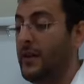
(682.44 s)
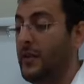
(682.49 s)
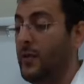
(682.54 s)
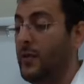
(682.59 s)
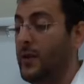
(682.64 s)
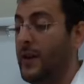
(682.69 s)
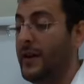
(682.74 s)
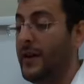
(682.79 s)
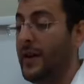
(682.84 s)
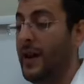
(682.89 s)

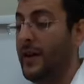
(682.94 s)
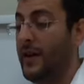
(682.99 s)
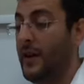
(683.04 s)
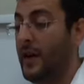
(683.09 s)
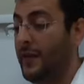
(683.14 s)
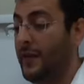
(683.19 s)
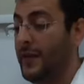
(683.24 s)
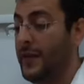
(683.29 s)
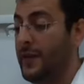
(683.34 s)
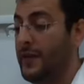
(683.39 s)
Kulan
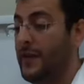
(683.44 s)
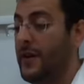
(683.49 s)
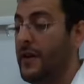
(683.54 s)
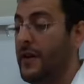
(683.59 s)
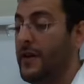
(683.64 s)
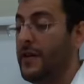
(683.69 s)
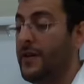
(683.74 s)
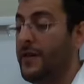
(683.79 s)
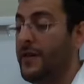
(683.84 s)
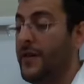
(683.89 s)
Chayovin.
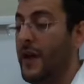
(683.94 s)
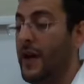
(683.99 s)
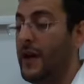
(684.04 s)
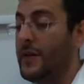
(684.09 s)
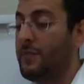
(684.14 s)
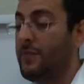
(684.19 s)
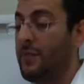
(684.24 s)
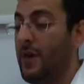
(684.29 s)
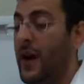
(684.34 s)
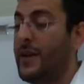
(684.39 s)
The
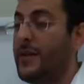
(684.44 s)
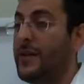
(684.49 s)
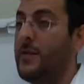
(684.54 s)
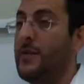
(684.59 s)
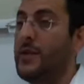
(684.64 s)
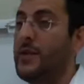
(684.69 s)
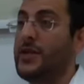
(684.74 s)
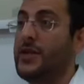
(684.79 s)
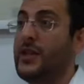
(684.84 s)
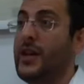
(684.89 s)
first brisa
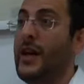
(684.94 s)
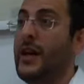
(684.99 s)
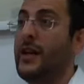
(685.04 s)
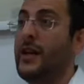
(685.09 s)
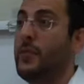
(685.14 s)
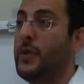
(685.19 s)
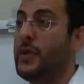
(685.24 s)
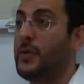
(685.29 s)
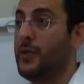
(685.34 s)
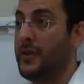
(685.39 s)
which
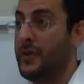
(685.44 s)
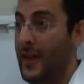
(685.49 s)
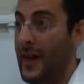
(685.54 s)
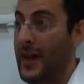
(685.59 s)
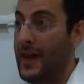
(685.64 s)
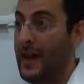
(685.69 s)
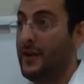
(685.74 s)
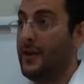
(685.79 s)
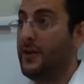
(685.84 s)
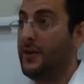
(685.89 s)
said, which was
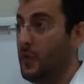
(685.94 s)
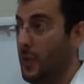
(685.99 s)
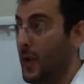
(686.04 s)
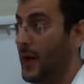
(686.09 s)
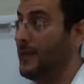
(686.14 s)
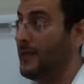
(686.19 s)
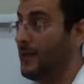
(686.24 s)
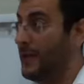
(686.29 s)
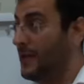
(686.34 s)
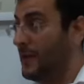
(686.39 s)
10,
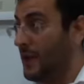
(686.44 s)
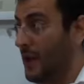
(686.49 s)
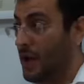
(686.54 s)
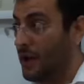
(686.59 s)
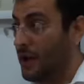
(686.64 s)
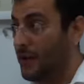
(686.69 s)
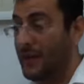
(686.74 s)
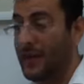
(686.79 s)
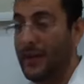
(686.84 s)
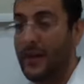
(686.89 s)
20,
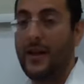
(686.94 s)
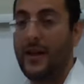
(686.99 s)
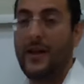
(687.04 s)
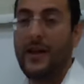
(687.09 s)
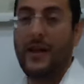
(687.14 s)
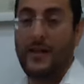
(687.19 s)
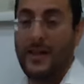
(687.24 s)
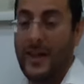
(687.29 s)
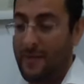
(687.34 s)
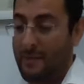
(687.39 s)
30,
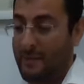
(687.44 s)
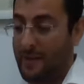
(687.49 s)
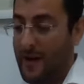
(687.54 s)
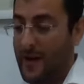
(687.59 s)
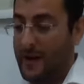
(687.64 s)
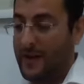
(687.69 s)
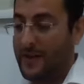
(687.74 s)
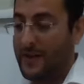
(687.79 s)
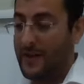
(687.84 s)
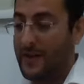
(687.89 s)
that
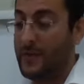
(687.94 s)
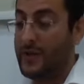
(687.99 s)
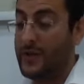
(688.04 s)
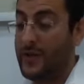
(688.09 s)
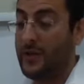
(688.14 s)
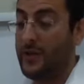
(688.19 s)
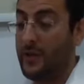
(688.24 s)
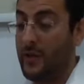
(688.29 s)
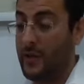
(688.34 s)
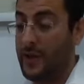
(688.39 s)
brisa which
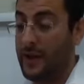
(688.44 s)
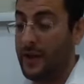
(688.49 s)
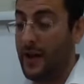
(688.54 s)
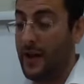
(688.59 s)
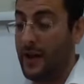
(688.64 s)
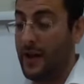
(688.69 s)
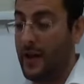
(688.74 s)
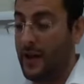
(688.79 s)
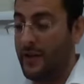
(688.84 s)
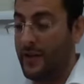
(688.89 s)
says Kulan
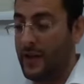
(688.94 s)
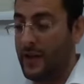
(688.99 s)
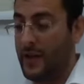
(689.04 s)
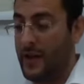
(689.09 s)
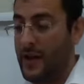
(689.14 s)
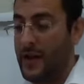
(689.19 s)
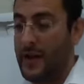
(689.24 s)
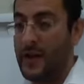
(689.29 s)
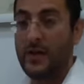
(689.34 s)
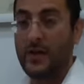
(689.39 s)
Chayovin
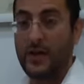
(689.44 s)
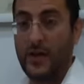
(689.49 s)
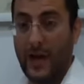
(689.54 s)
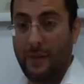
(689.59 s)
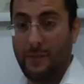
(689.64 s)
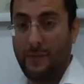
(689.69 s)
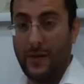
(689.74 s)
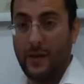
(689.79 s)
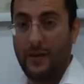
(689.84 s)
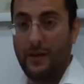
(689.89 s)

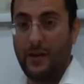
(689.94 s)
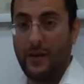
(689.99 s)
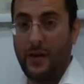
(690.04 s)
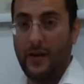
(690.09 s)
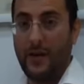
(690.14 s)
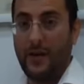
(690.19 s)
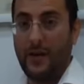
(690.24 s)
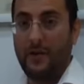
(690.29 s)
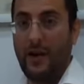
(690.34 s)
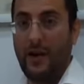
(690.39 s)
Shapir,
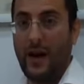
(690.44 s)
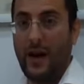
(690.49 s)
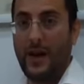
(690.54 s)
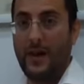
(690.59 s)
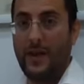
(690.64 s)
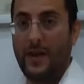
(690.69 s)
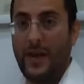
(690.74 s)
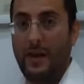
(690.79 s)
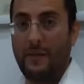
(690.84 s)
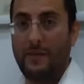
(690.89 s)

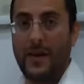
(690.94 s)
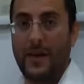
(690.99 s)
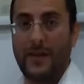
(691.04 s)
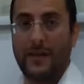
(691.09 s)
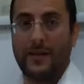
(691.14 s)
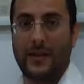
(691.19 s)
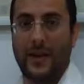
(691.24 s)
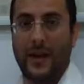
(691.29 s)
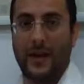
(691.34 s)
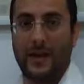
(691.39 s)
right? That
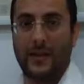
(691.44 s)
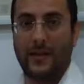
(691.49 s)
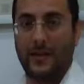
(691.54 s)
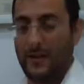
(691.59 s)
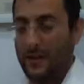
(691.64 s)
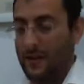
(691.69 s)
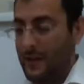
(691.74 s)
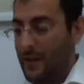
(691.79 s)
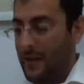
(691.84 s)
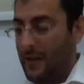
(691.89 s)
makes
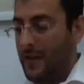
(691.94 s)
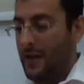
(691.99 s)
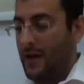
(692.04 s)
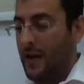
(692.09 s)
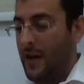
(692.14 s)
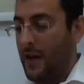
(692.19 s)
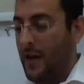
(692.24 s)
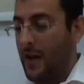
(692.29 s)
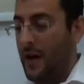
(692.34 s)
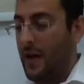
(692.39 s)
sense.
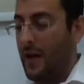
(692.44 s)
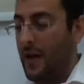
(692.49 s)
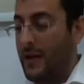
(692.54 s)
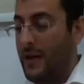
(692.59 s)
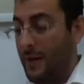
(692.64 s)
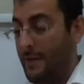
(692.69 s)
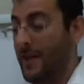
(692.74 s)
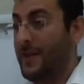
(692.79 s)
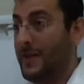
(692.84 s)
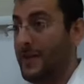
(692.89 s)
Uh,
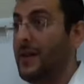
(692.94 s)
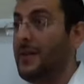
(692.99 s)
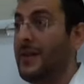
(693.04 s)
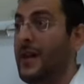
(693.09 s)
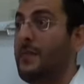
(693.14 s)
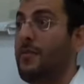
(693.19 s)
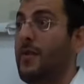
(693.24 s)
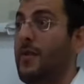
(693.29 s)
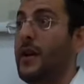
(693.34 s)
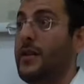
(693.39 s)
that makes sense,
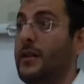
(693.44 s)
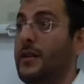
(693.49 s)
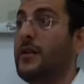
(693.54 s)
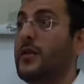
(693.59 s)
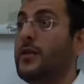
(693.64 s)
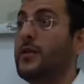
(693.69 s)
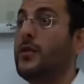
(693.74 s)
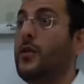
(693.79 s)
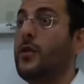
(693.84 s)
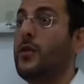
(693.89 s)
that brisa,
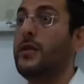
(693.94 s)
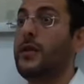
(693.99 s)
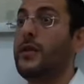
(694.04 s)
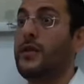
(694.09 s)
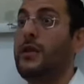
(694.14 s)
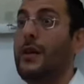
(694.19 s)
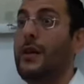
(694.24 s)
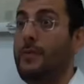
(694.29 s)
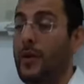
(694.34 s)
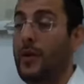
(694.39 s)
because according to
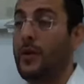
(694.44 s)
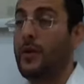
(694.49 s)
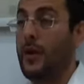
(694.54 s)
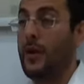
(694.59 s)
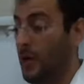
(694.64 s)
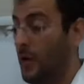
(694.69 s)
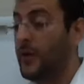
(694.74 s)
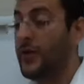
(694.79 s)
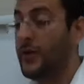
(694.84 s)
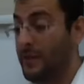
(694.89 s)
the Rabban,
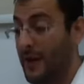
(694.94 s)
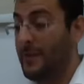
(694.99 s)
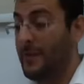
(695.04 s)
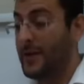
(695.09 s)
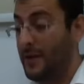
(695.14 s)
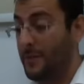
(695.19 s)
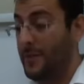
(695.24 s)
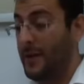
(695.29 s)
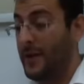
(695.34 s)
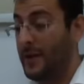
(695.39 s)
according to
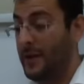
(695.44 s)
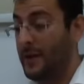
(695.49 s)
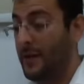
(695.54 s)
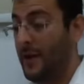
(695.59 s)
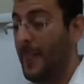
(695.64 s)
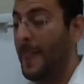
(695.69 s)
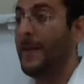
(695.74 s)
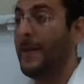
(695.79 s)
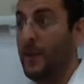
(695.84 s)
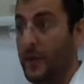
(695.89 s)
Rebbe's
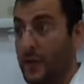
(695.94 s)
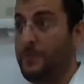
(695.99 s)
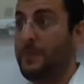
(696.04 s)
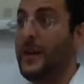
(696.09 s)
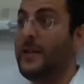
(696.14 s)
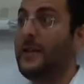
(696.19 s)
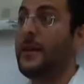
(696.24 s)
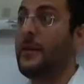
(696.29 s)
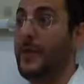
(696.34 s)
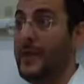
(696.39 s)
opinion, you
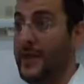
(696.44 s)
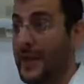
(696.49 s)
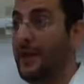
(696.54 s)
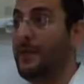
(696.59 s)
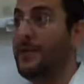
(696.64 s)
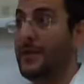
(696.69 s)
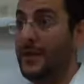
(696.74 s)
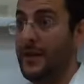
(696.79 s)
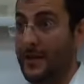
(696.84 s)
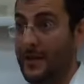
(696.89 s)
split it when it
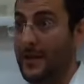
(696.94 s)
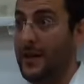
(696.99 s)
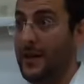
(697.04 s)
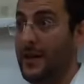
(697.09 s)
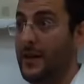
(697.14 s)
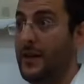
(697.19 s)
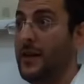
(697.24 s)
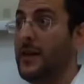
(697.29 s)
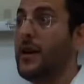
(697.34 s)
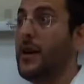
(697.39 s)
comes to
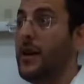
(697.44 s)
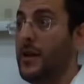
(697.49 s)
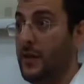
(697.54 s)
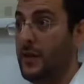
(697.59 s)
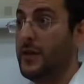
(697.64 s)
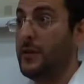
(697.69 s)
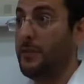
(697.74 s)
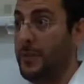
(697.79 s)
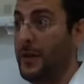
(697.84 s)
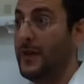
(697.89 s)
Nazikin,
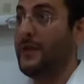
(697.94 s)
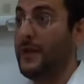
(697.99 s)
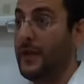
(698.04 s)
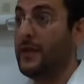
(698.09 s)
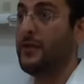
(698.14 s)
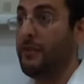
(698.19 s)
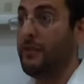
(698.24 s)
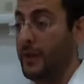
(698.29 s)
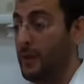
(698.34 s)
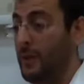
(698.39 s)
you split
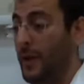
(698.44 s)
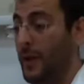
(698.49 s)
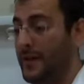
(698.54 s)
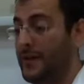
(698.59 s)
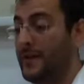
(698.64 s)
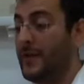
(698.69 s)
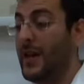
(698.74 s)
it three ways.